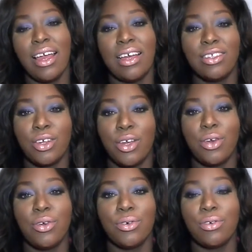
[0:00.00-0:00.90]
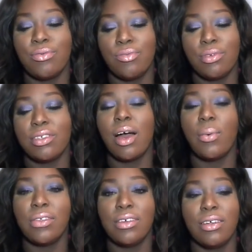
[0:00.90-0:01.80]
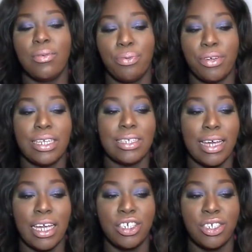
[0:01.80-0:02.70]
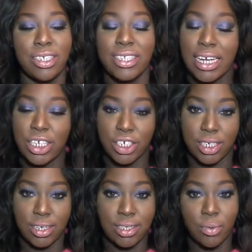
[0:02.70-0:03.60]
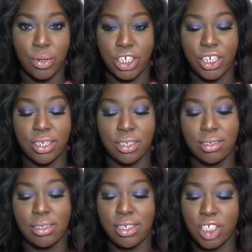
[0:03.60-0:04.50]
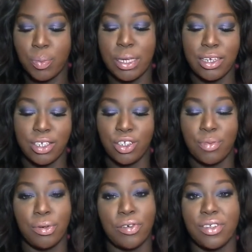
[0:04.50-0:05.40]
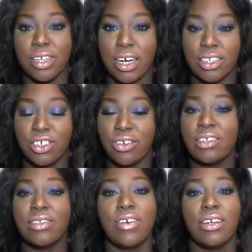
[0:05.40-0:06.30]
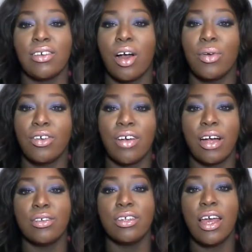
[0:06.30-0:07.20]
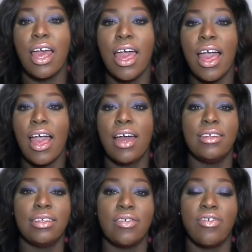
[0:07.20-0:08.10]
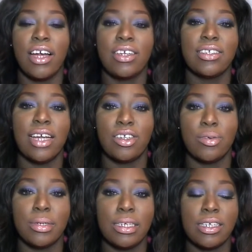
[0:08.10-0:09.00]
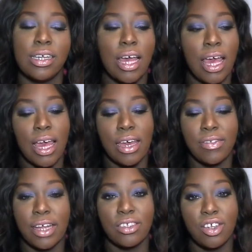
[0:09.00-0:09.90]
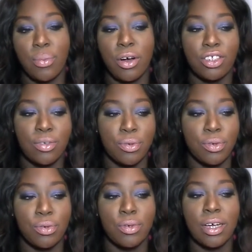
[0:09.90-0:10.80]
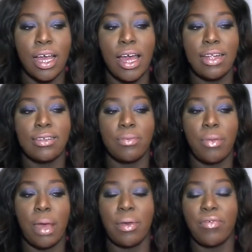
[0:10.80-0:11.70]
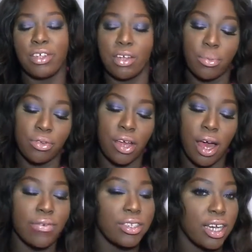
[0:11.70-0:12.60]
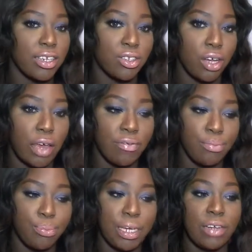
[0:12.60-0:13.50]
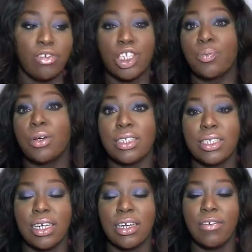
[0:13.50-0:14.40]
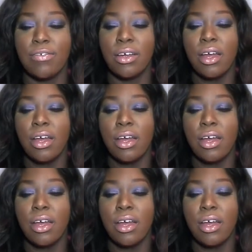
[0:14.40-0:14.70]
So you start with the pre-litigation stages, which is speaking to both sides, trying to find a common ground and find a settlement. If that's not possible, and maybe for example the other side is not even being responsive,